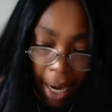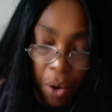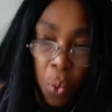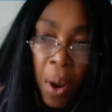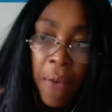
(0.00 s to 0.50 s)
and
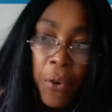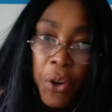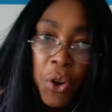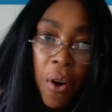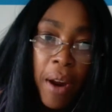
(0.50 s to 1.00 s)
whoever
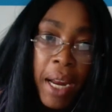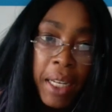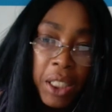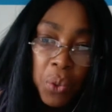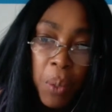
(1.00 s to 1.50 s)
you're in
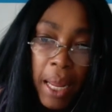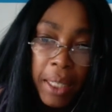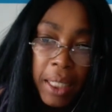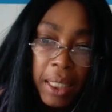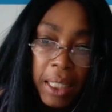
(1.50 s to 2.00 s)
this
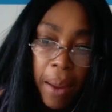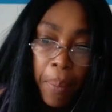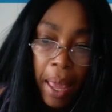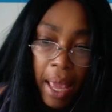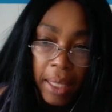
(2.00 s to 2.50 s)
relationship
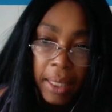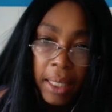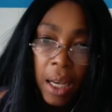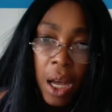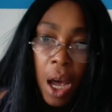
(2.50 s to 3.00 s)
is
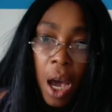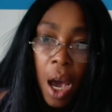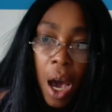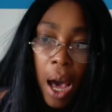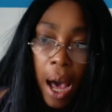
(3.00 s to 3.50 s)

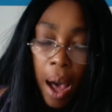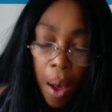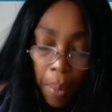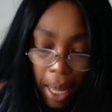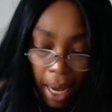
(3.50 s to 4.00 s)

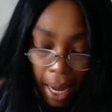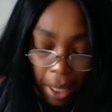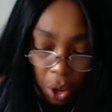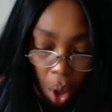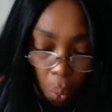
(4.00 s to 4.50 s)
It
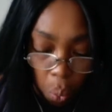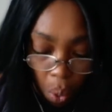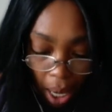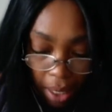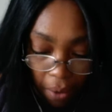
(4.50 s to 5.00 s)
is
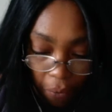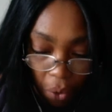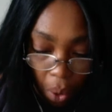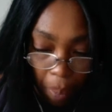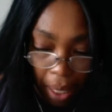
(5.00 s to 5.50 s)

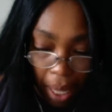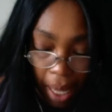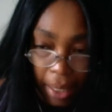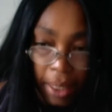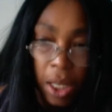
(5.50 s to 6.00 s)
wonderful
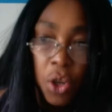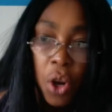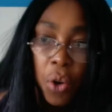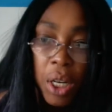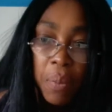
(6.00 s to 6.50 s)
because
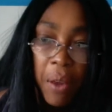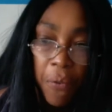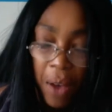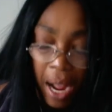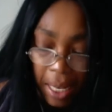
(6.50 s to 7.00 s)
you're going to be
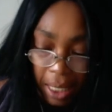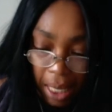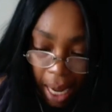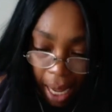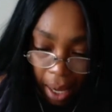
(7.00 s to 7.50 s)

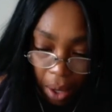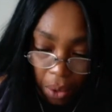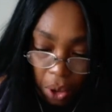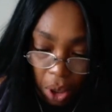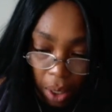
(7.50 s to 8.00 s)
finding
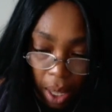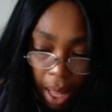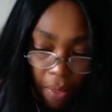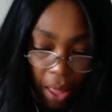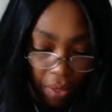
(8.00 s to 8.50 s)
out
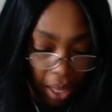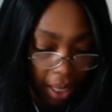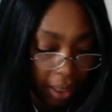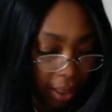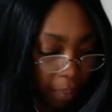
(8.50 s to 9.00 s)
that
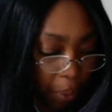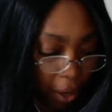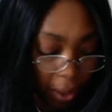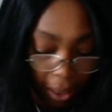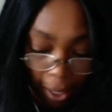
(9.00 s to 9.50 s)
this
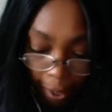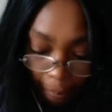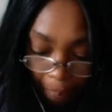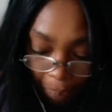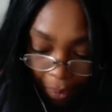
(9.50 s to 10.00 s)
person
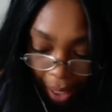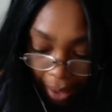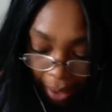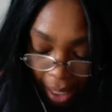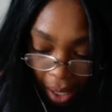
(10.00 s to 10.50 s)

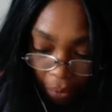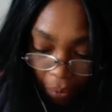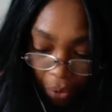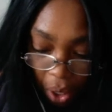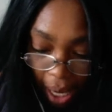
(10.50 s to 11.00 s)
is the love
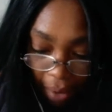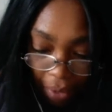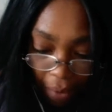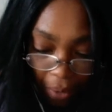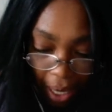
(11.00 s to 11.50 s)
of your life.
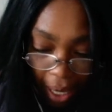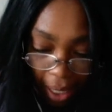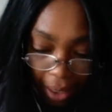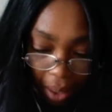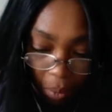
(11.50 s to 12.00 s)

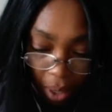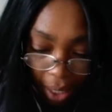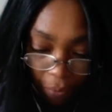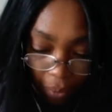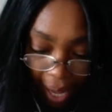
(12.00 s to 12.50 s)
Definitely some
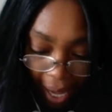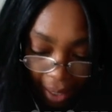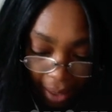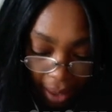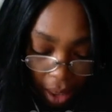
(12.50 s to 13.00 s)
red
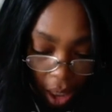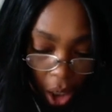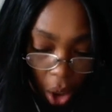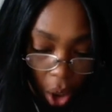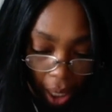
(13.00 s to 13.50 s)
flags.
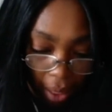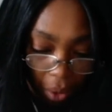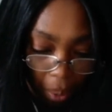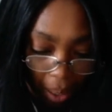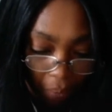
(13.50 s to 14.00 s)
Look at the
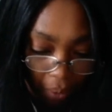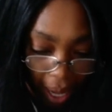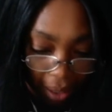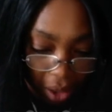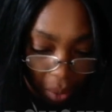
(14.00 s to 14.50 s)
red
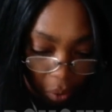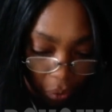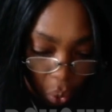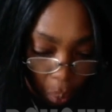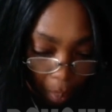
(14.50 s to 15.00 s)
flags. Some of
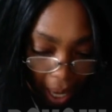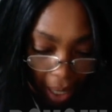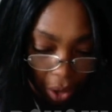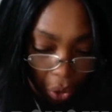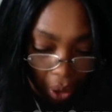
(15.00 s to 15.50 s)
you
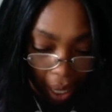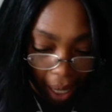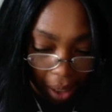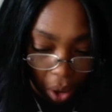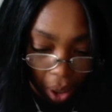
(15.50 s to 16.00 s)
men, you
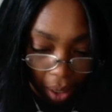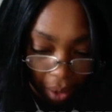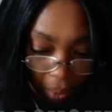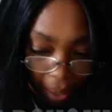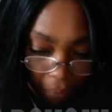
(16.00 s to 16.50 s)
gotta look at
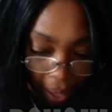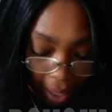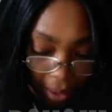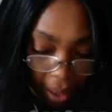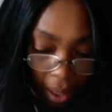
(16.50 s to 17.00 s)
the red
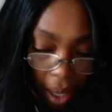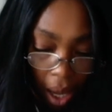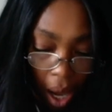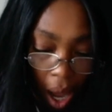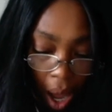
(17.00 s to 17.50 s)
flags
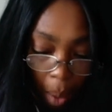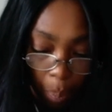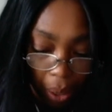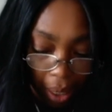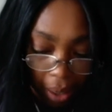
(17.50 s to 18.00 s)

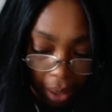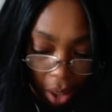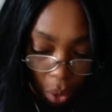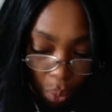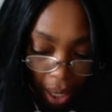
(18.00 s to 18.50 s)
because
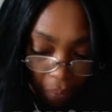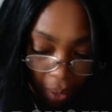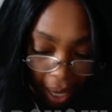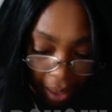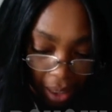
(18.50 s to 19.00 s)
there are red
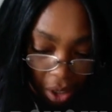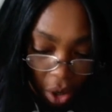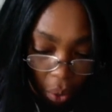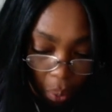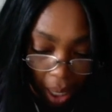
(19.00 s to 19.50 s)
flags in
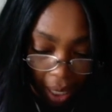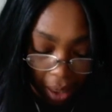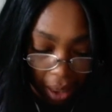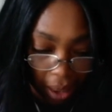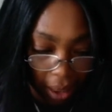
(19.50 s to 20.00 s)
your
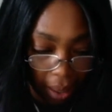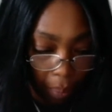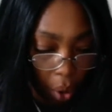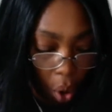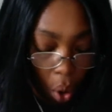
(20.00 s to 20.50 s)

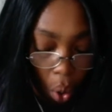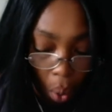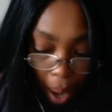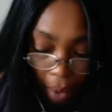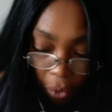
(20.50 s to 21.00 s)
relationship.
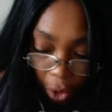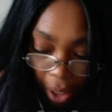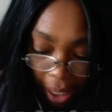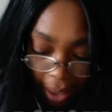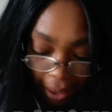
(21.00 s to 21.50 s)
Whoever
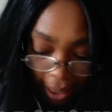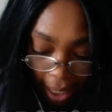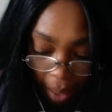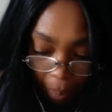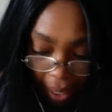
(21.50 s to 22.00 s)
is
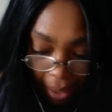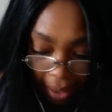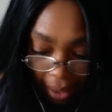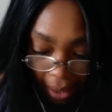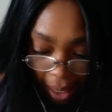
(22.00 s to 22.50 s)
seeing a
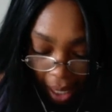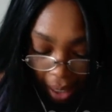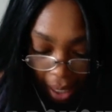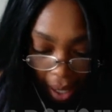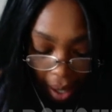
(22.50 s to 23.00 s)
Pisces,
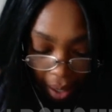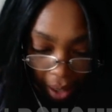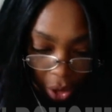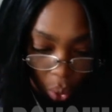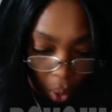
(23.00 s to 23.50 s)

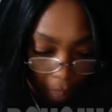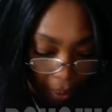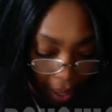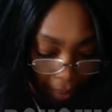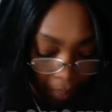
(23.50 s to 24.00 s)
a
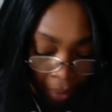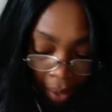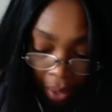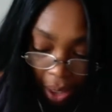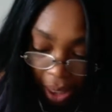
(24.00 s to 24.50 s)
Scorpion,
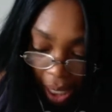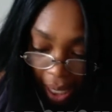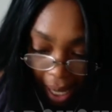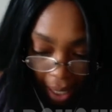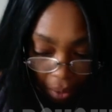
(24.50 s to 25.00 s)
there's a
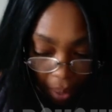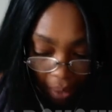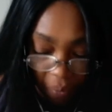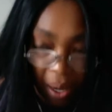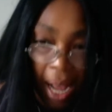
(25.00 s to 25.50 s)
lot of
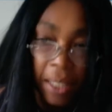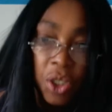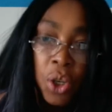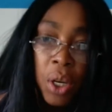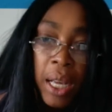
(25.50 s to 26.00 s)
red
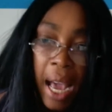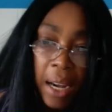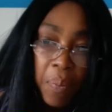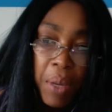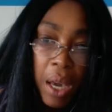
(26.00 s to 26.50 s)
flags. You've got
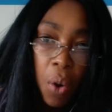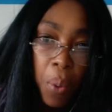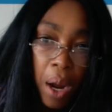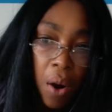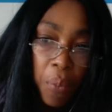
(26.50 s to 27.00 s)
to be
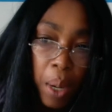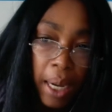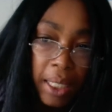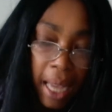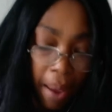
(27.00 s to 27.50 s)
aware of what
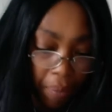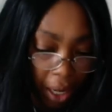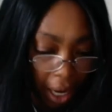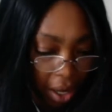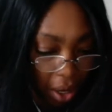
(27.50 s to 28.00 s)
is
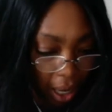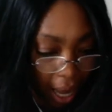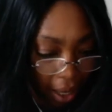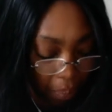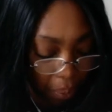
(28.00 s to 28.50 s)
happening, and you've
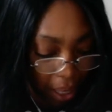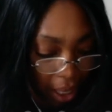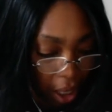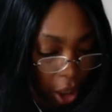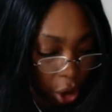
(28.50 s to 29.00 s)
got to
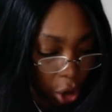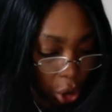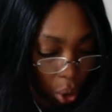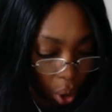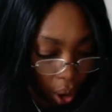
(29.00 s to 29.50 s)
be
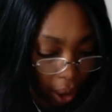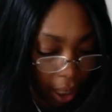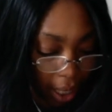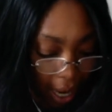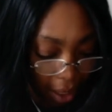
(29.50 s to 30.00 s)
sure
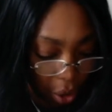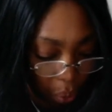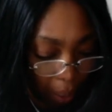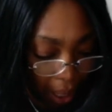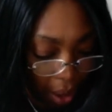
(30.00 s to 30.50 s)
that
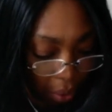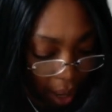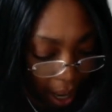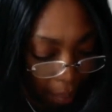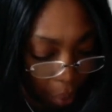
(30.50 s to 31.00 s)
you make the
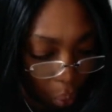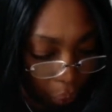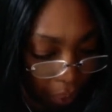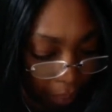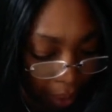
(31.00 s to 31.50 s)
right
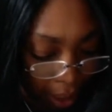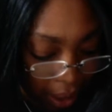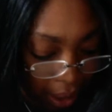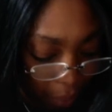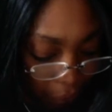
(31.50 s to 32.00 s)
move.
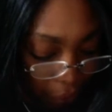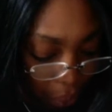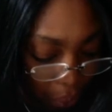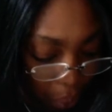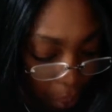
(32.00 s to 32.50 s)
Some of
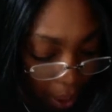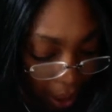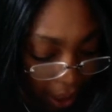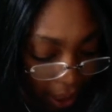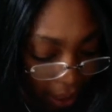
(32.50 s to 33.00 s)
you who
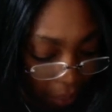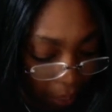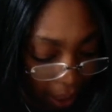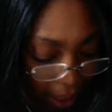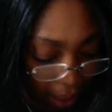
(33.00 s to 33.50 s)
are dealing
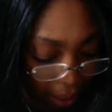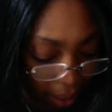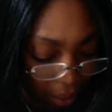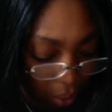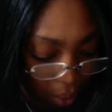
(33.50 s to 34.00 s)
with a
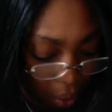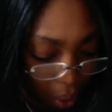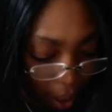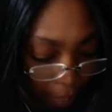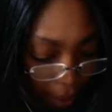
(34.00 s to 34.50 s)

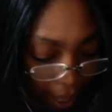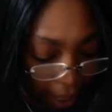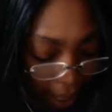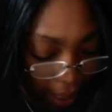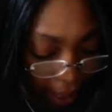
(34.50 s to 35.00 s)
Scorpion,
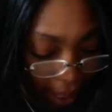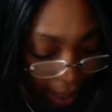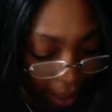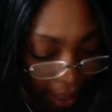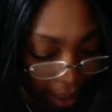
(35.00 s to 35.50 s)
it
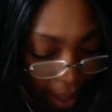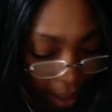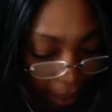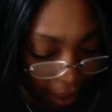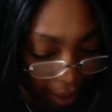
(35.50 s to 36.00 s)
is a
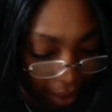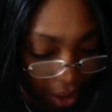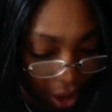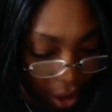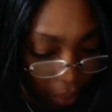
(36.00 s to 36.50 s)
karmatic
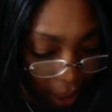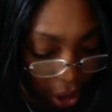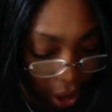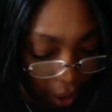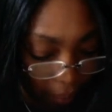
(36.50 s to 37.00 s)

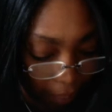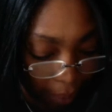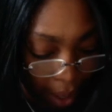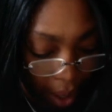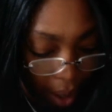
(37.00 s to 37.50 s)
situation,
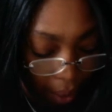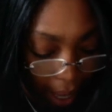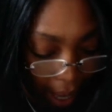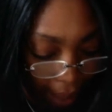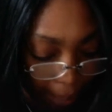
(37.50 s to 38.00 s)

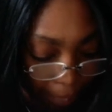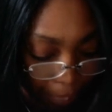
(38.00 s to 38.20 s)
okay?